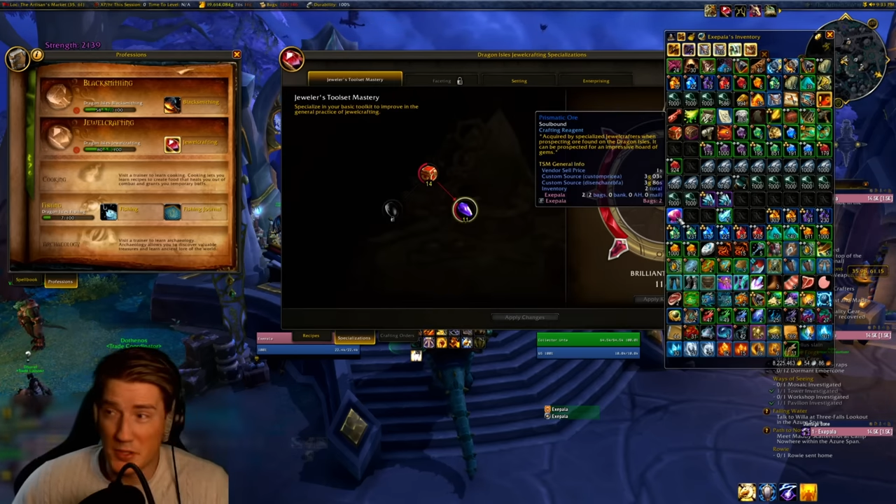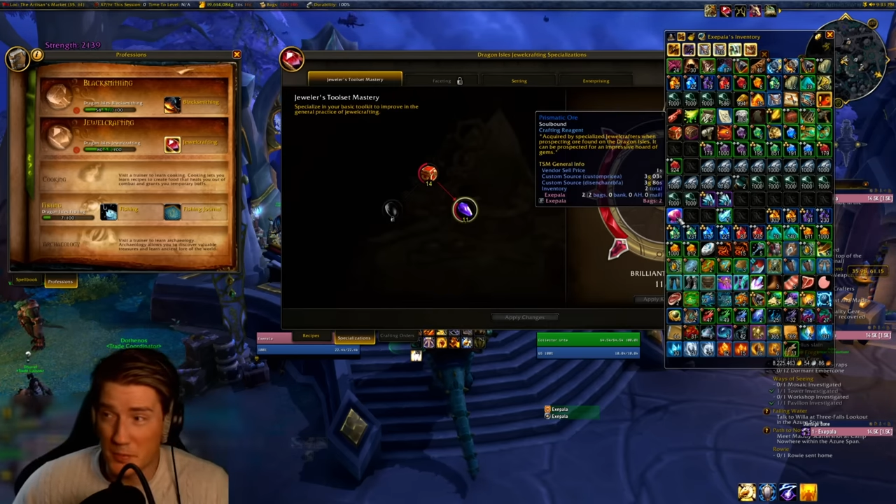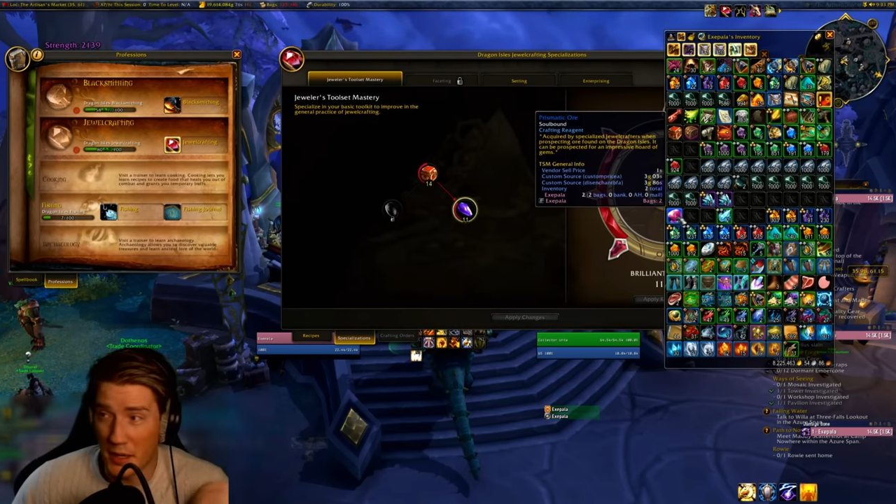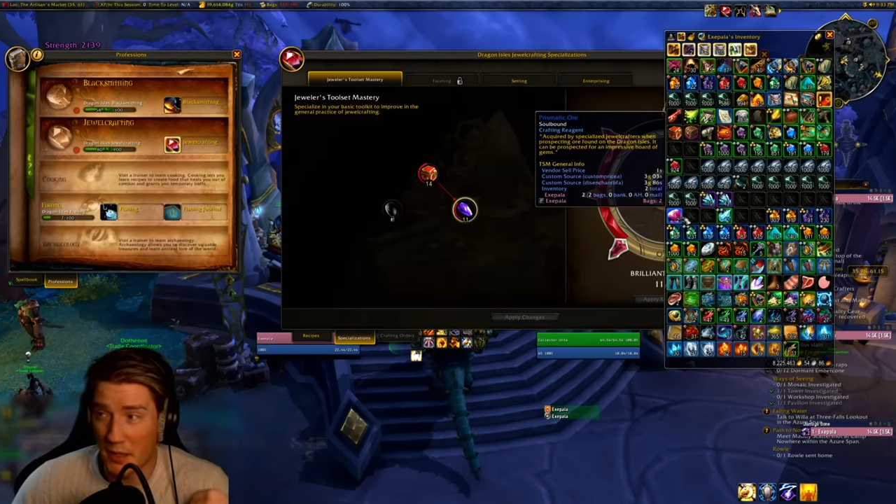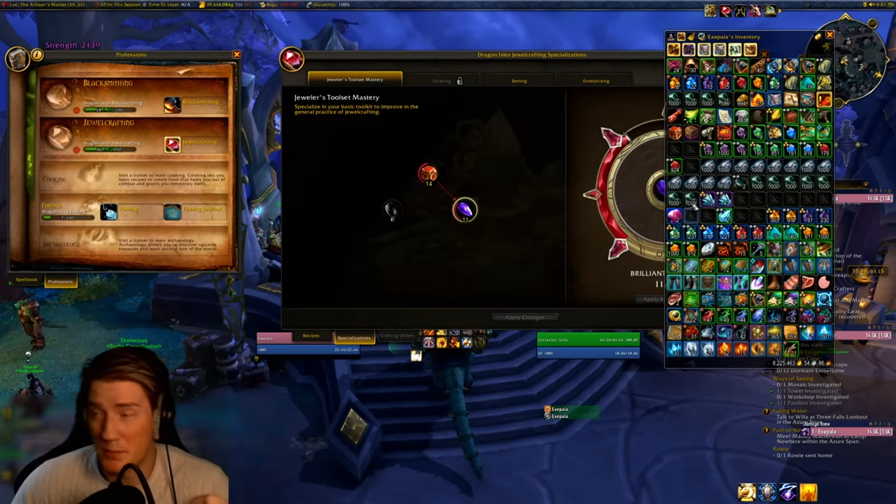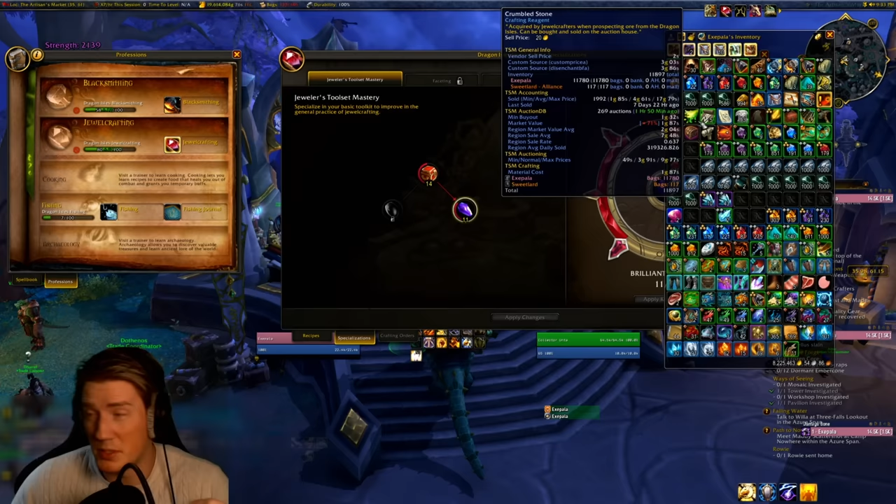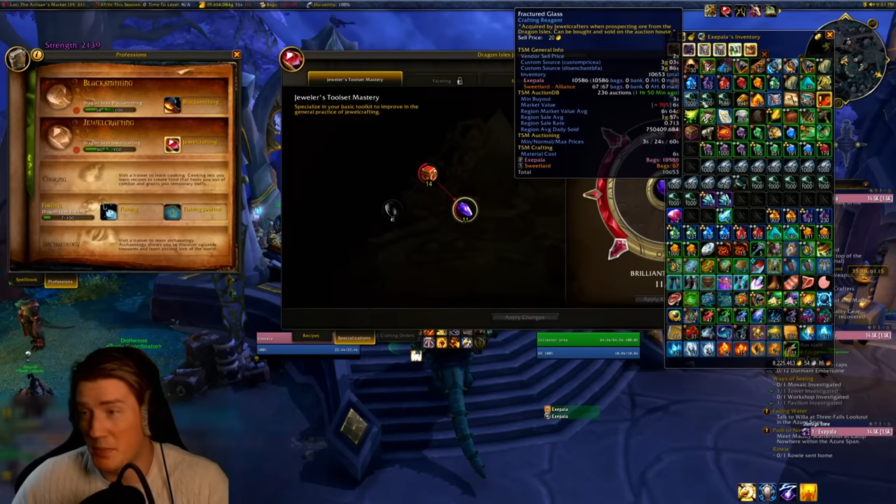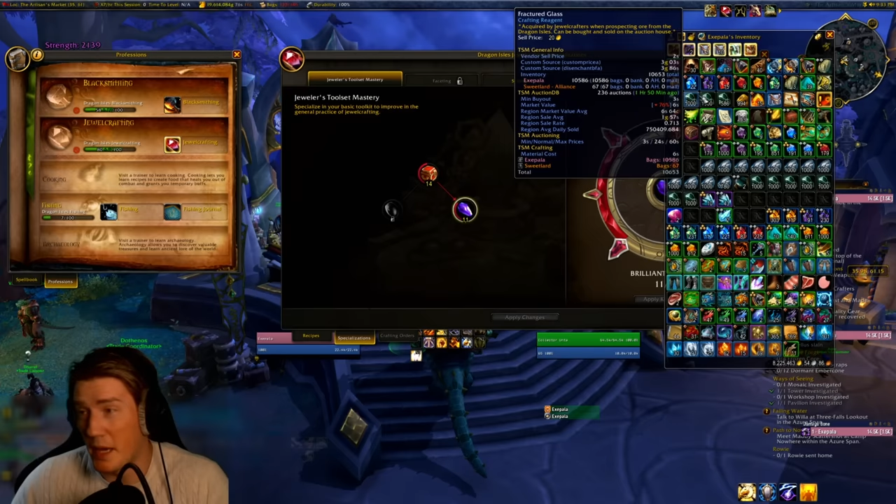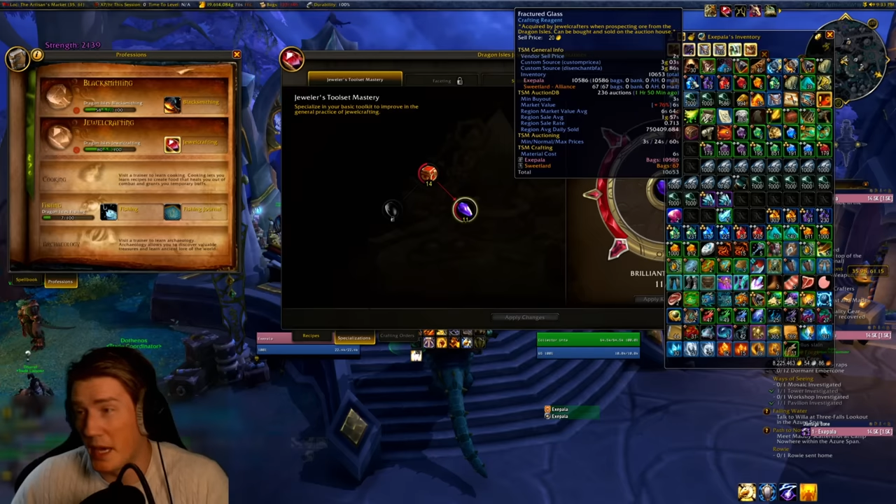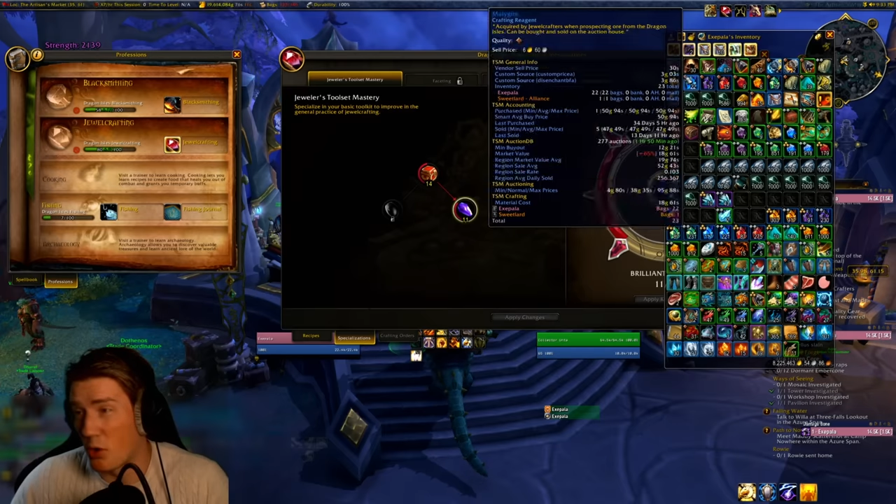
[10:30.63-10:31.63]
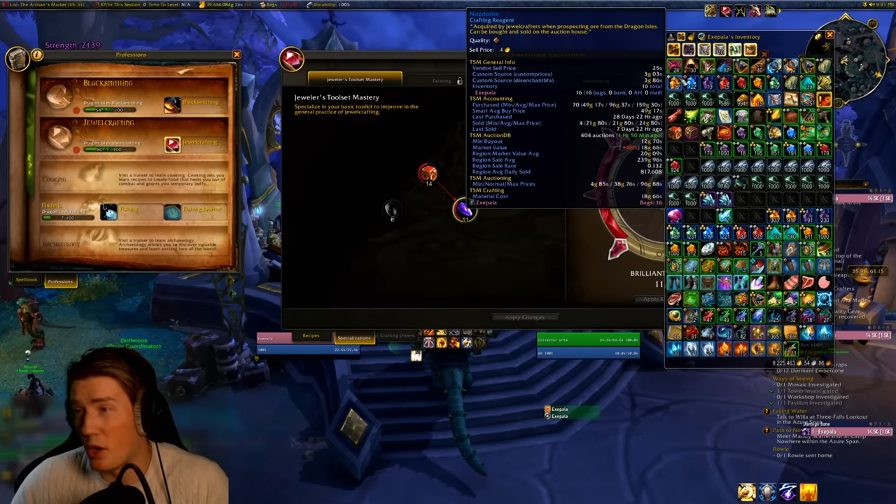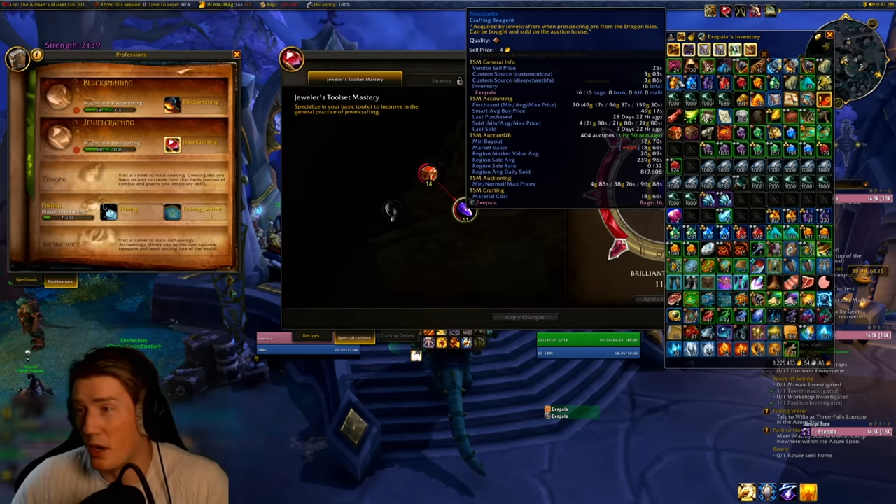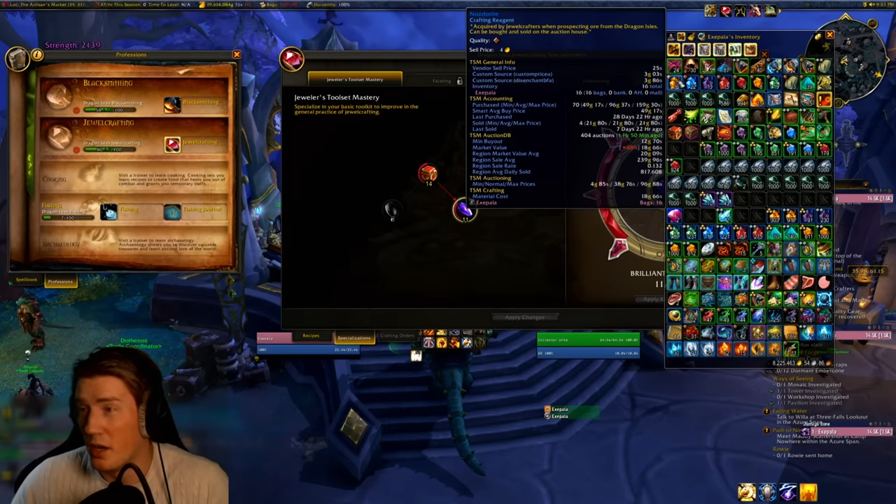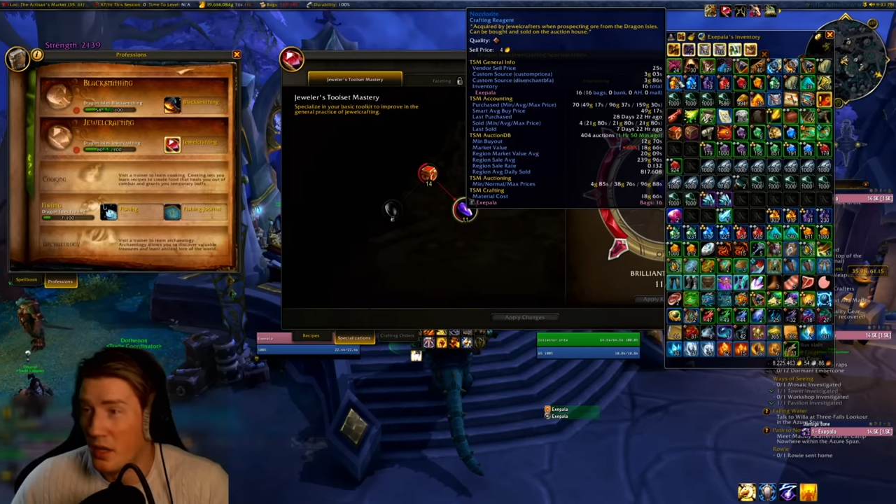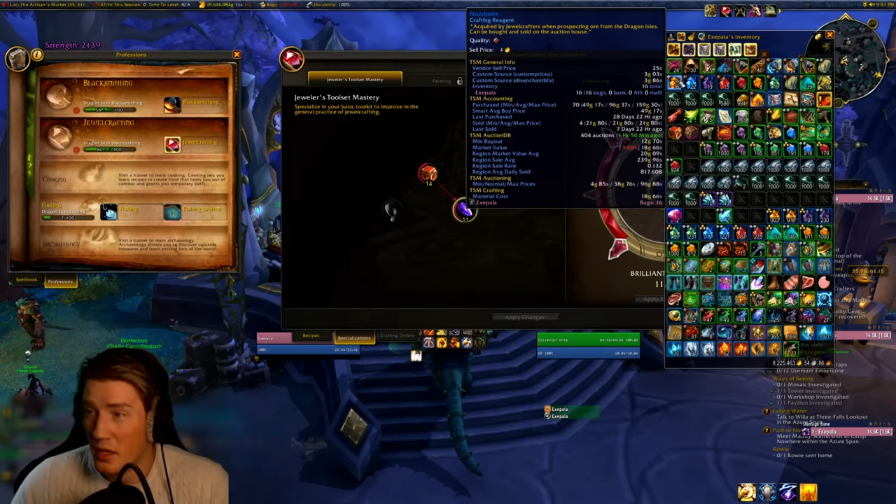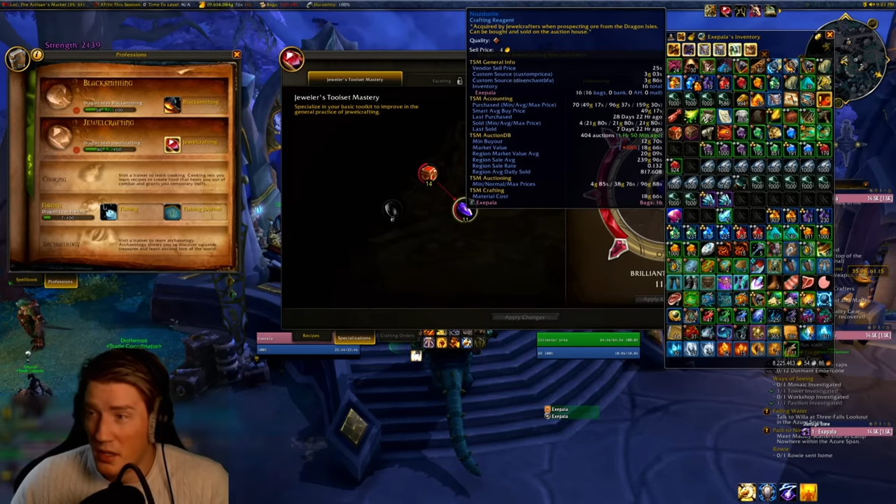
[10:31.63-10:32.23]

prismatic ore,